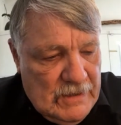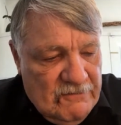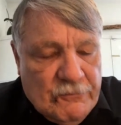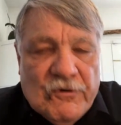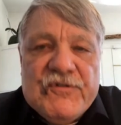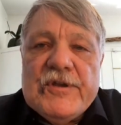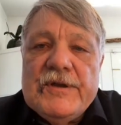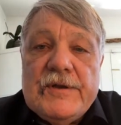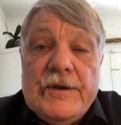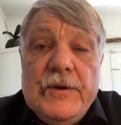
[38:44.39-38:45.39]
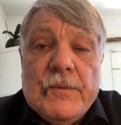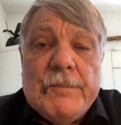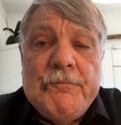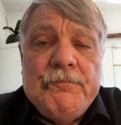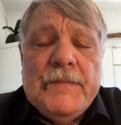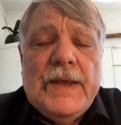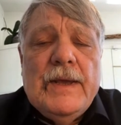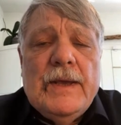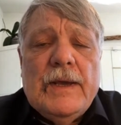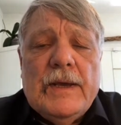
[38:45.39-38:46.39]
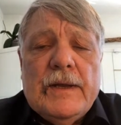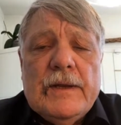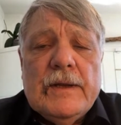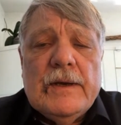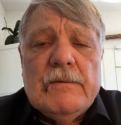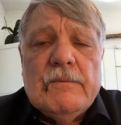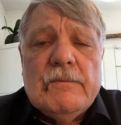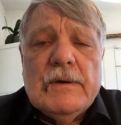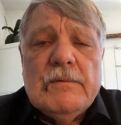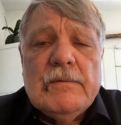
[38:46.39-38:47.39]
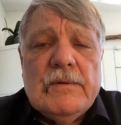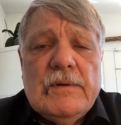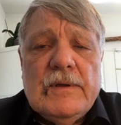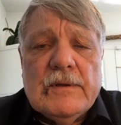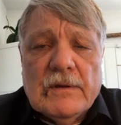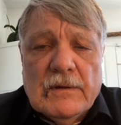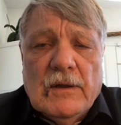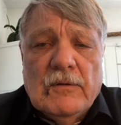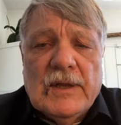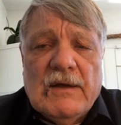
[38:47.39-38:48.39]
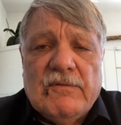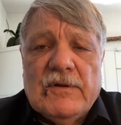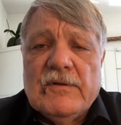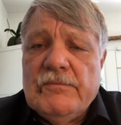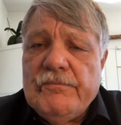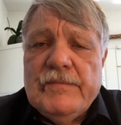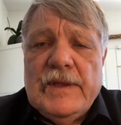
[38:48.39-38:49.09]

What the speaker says: force continuum, and where the low level,